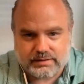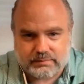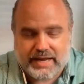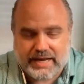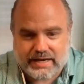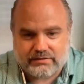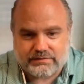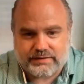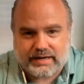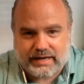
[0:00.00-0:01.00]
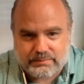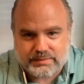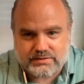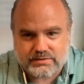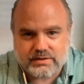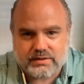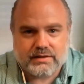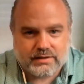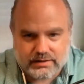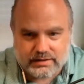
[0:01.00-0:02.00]
the payout if that happens.
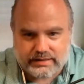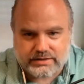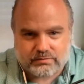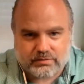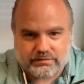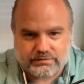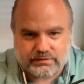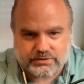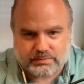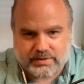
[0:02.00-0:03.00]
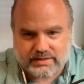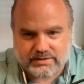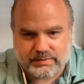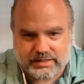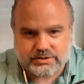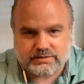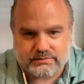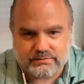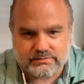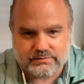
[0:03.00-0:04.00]
And that's a rough first
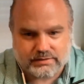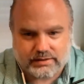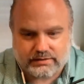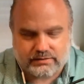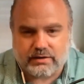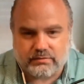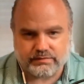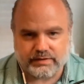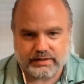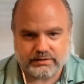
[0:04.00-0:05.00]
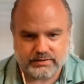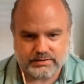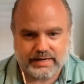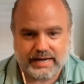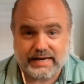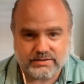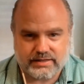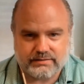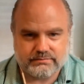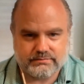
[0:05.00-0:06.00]
approximation to, how do we value this
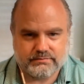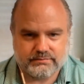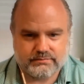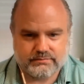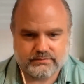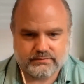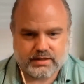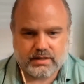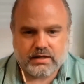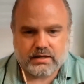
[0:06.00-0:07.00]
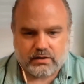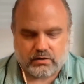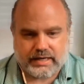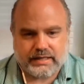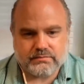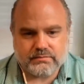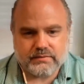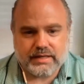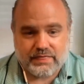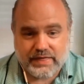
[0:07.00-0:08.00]
asset? Okay.
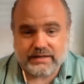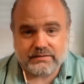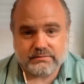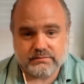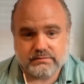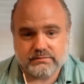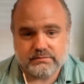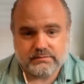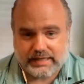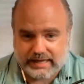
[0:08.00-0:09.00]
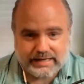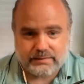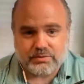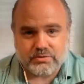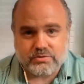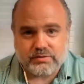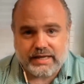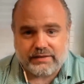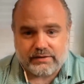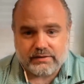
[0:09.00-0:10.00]
And then you add up those two
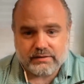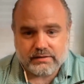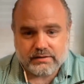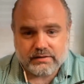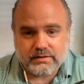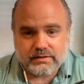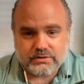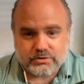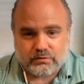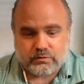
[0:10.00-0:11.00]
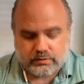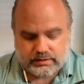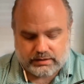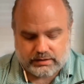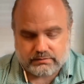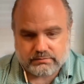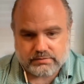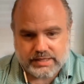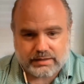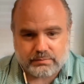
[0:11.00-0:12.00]
together. So for the
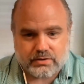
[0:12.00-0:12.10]
second